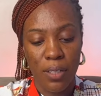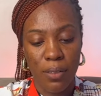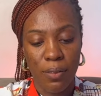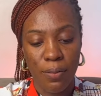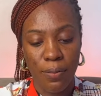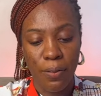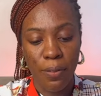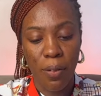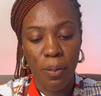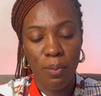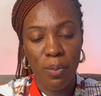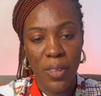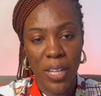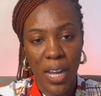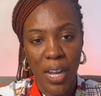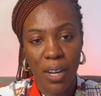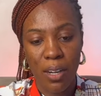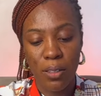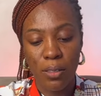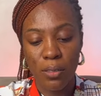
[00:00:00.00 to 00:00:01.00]
From
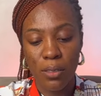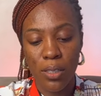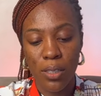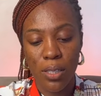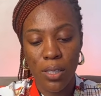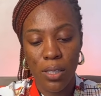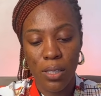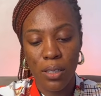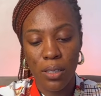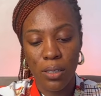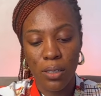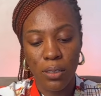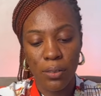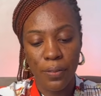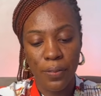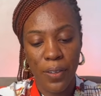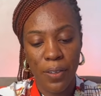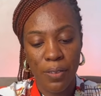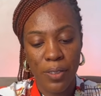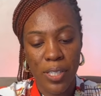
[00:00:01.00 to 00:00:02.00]
now till
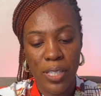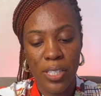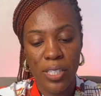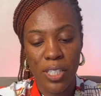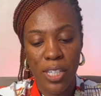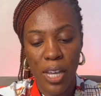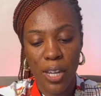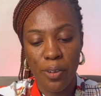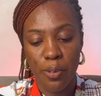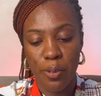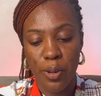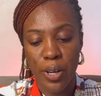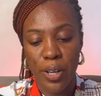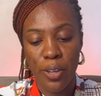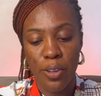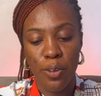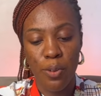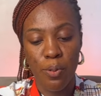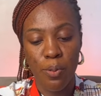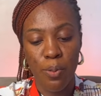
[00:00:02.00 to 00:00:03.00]
15
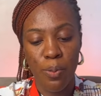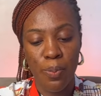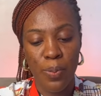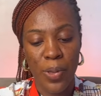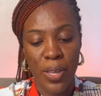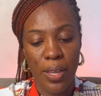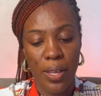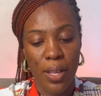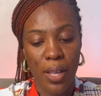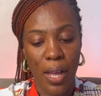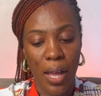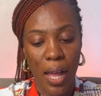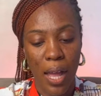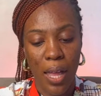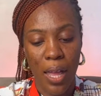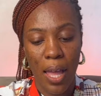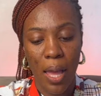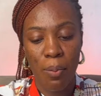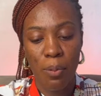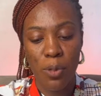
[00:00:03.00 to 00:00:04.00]
January, you'll be
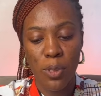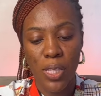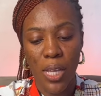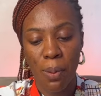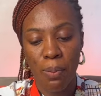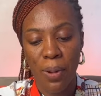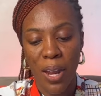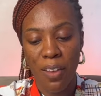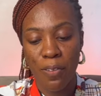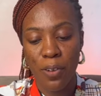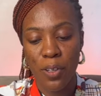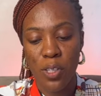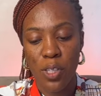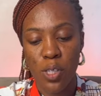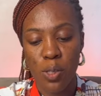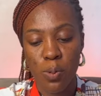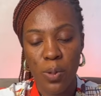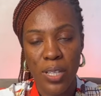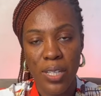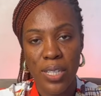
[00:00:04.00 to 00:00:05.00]
able to apply for the
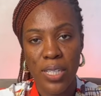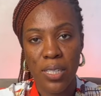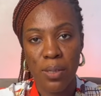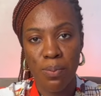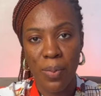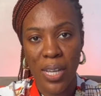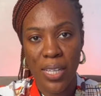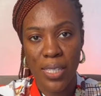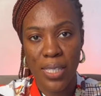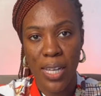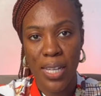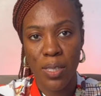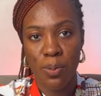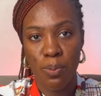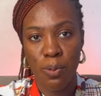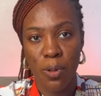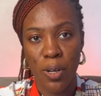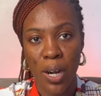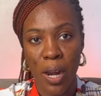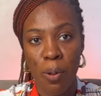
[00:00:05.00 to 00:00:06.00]
Swedish Masters
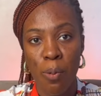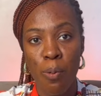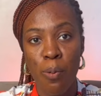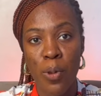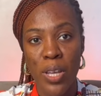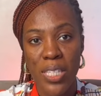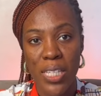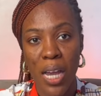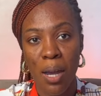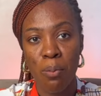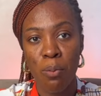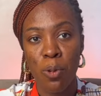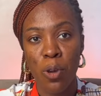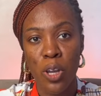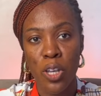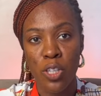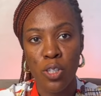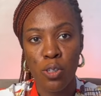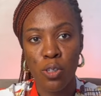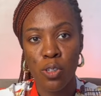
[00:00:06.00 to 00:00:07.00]
program, which I'm
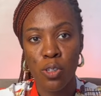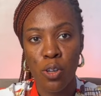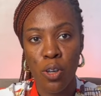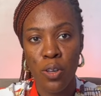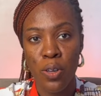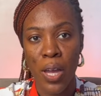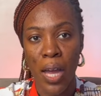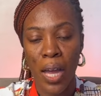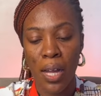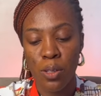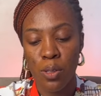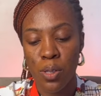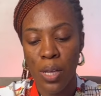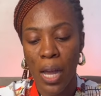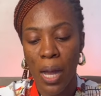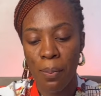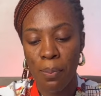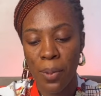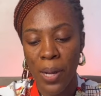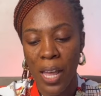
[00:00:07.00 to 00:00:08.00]
going to show you how
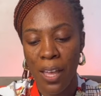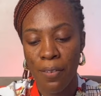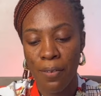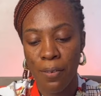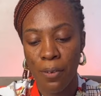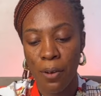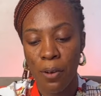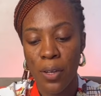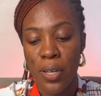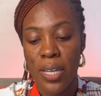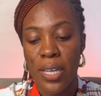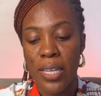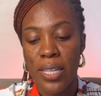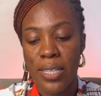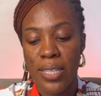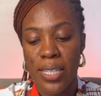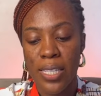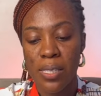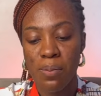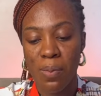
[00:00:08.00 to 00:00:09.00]
to apply for
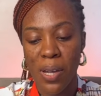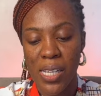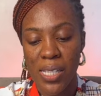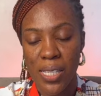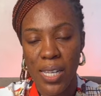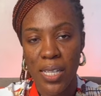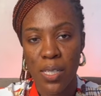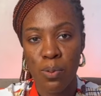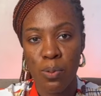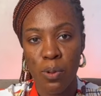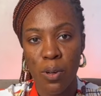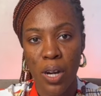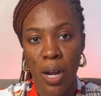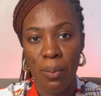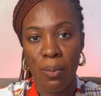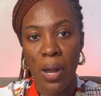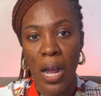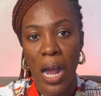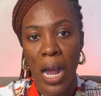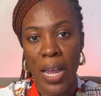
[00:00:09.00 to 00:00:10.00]
this Masters
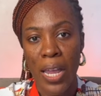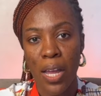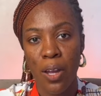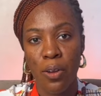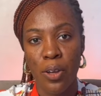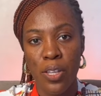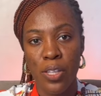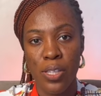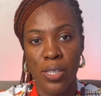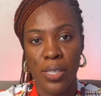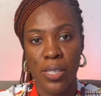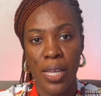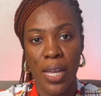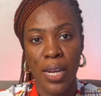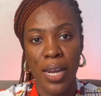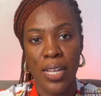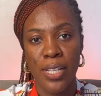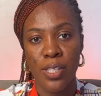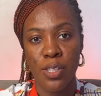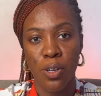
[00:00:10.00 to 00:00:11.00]
program, how you're going to
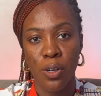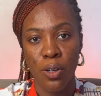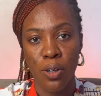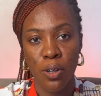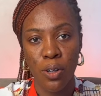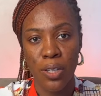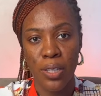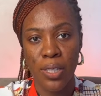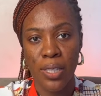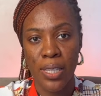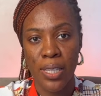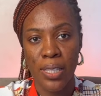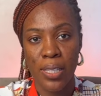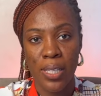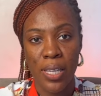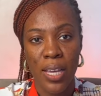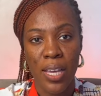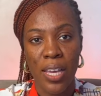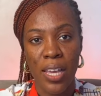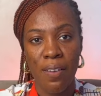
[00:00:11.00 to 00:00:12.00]
select your
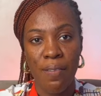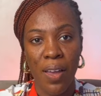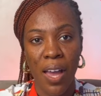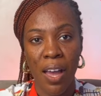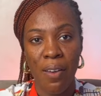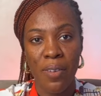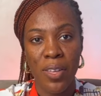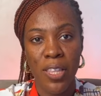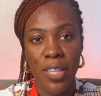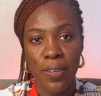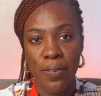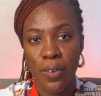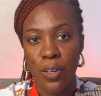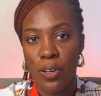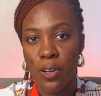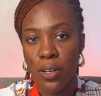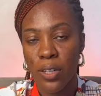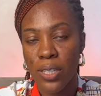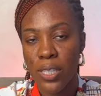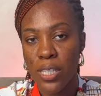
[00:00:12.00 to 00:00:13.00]
courses. If you're having
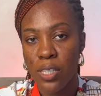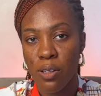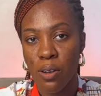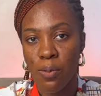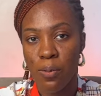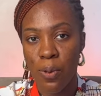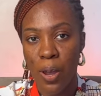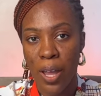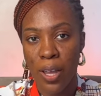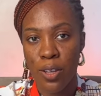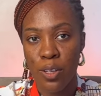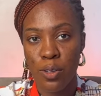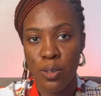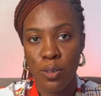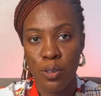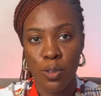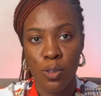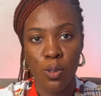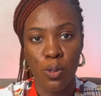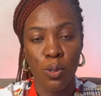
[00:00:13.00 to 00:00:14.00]
difficulties of where
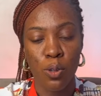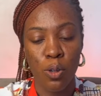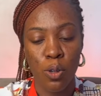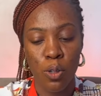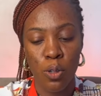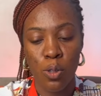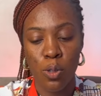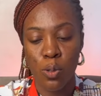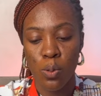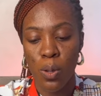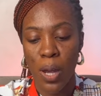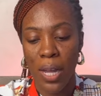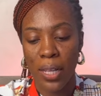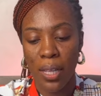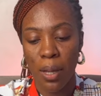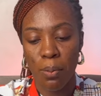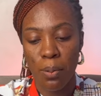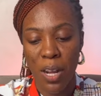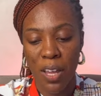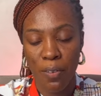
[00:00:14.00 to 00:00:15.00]
to go to
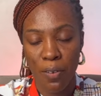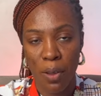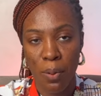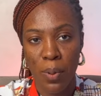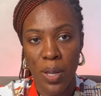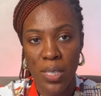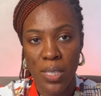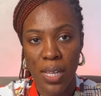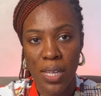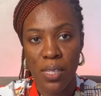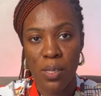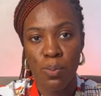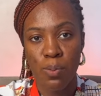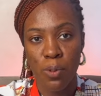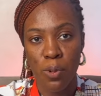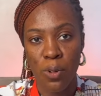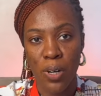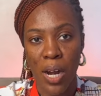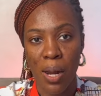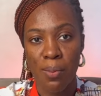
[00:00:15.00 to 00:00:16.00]
and apply for a Masters
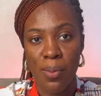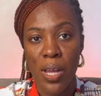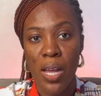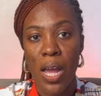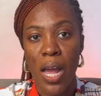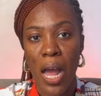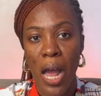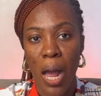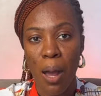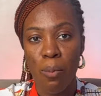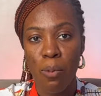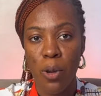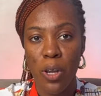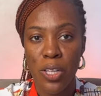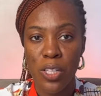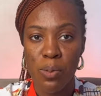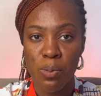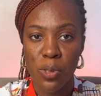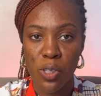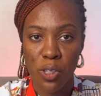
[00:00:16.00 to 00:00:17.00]
program, I'm
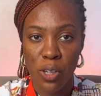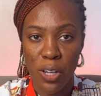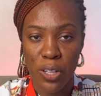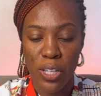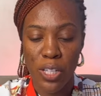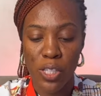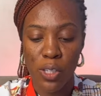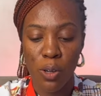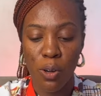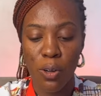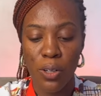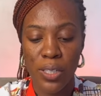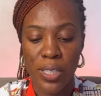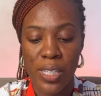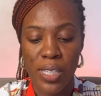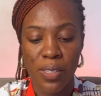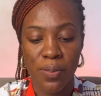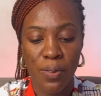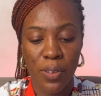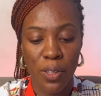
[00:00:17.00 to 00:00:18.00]
going to be showing it on
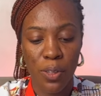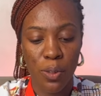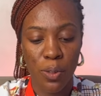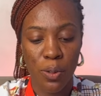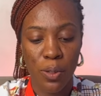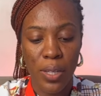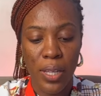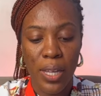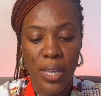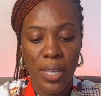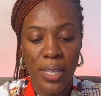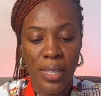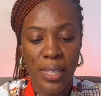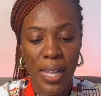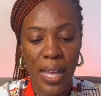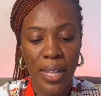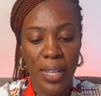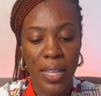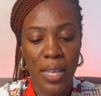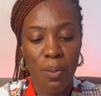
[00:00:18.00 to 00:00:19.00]
this video.
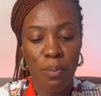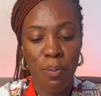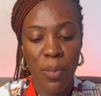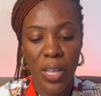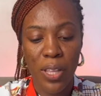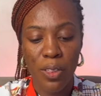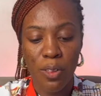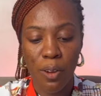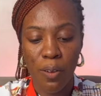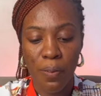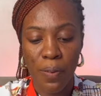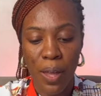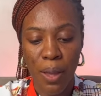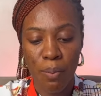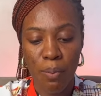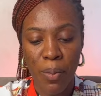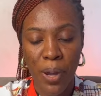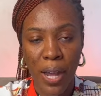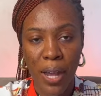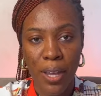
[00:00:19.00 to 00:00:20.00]
Then in
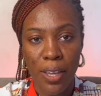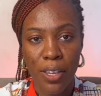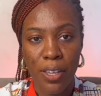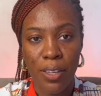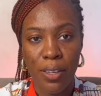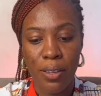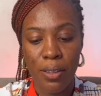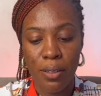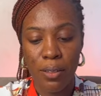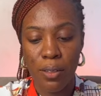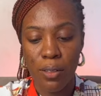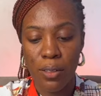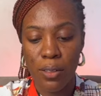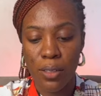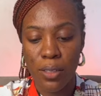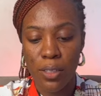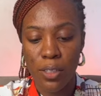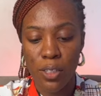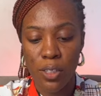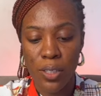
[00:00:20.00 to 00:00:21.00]
mid-November,
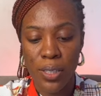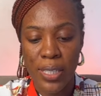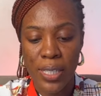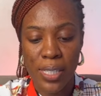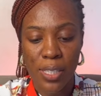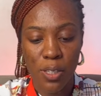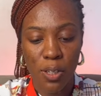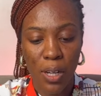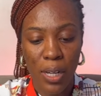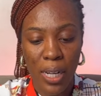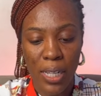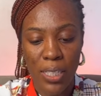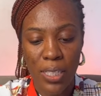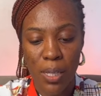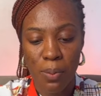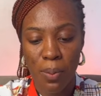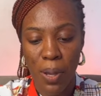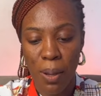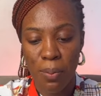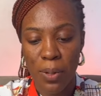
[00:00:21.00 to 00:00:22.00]
the
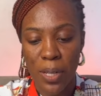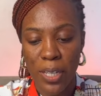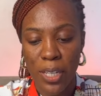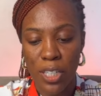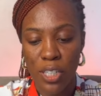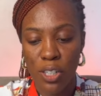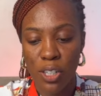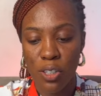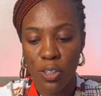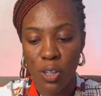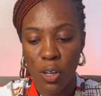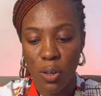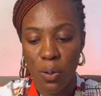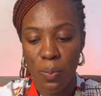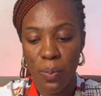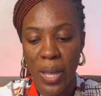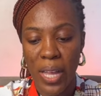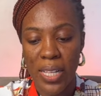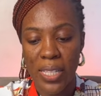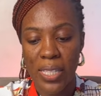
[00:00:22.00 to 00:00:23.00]
scholarship application
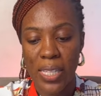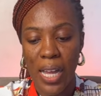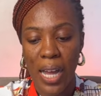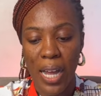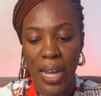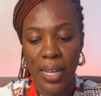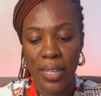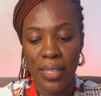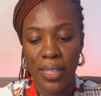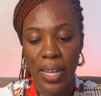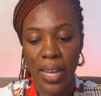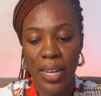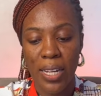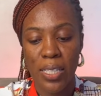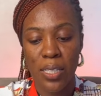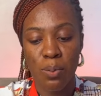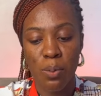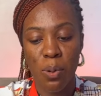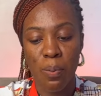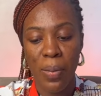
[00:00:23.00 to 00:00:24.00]
documents and
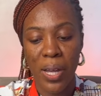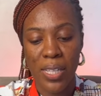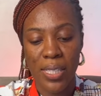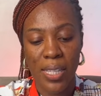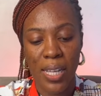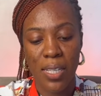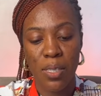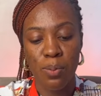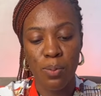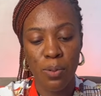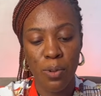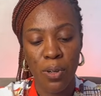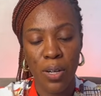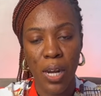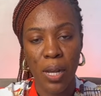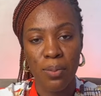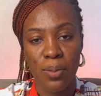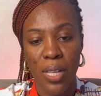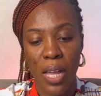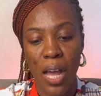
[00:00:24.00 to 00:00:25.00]
eligible Masters
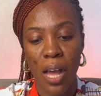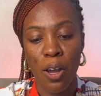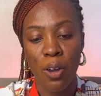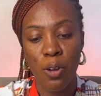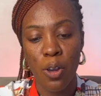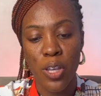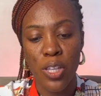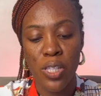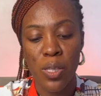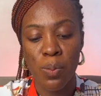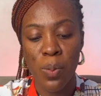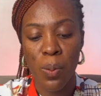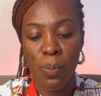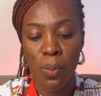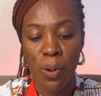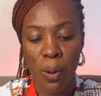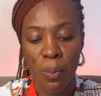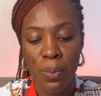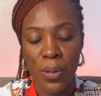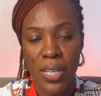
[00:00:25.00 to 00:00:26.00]
programs are going to be
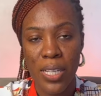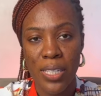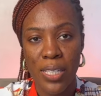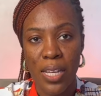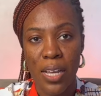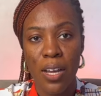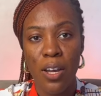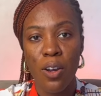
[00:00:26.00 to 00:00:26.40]
published,